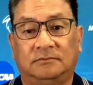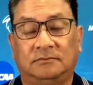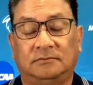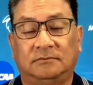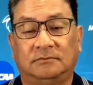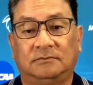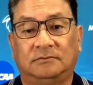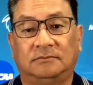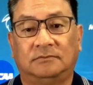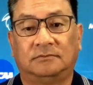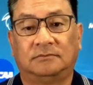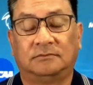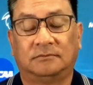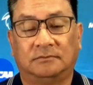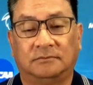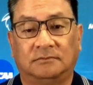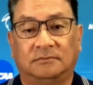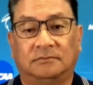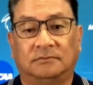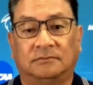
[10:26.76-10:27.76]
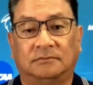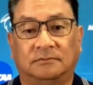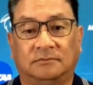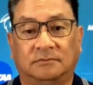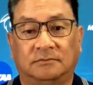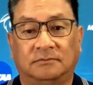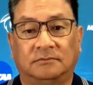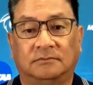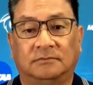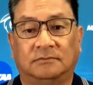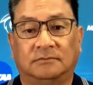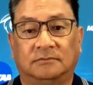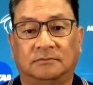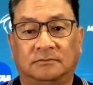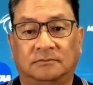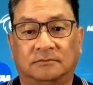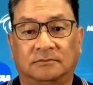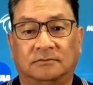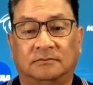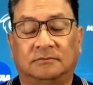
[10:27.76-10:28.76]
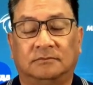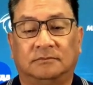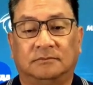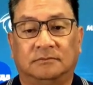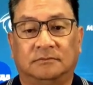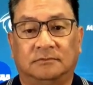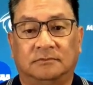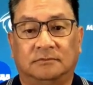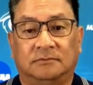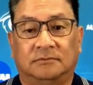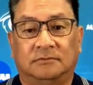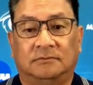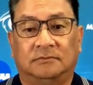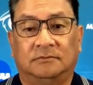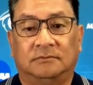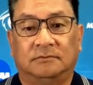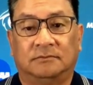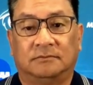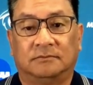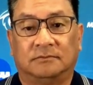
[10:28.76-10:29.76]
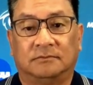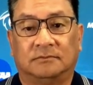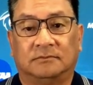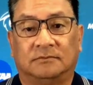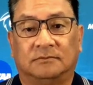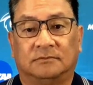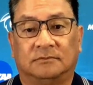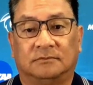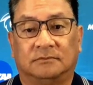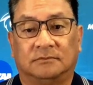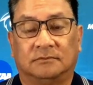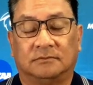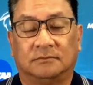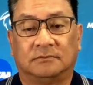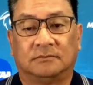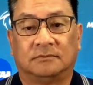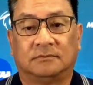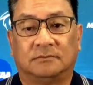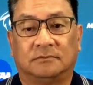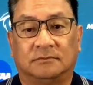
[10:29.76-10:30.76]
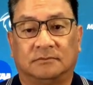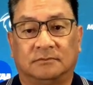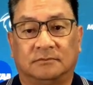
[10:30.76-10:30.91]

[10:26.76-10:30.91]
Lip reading: The person shown says nothing.